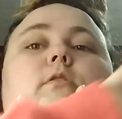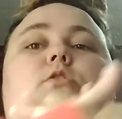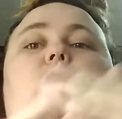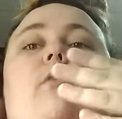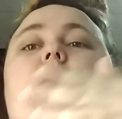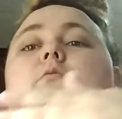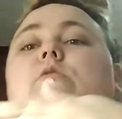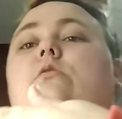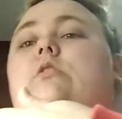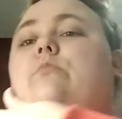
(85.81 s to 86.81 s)
So while he was
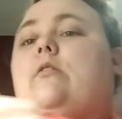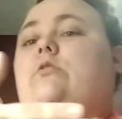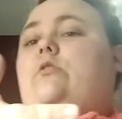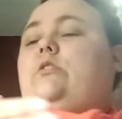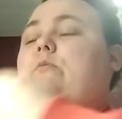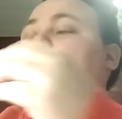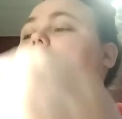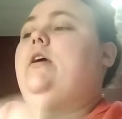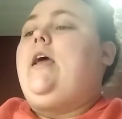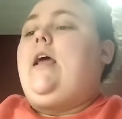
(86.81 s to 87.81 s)
going this way, I was going this way.
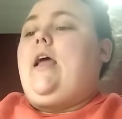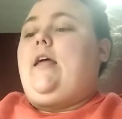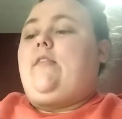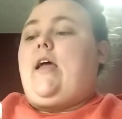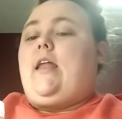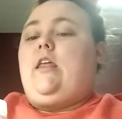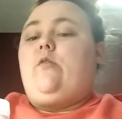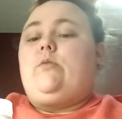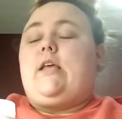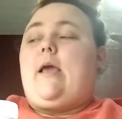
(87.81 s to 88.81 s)
And then he
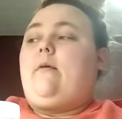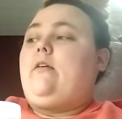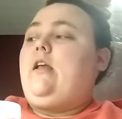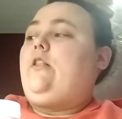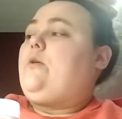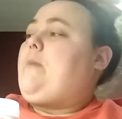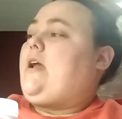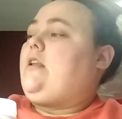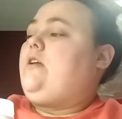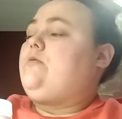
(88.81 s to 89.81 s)
looked
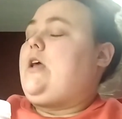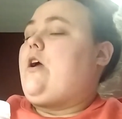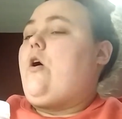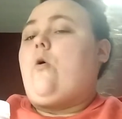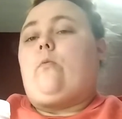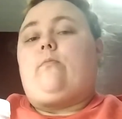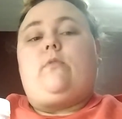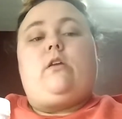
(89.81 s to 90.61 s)
back and he was like, "Oh,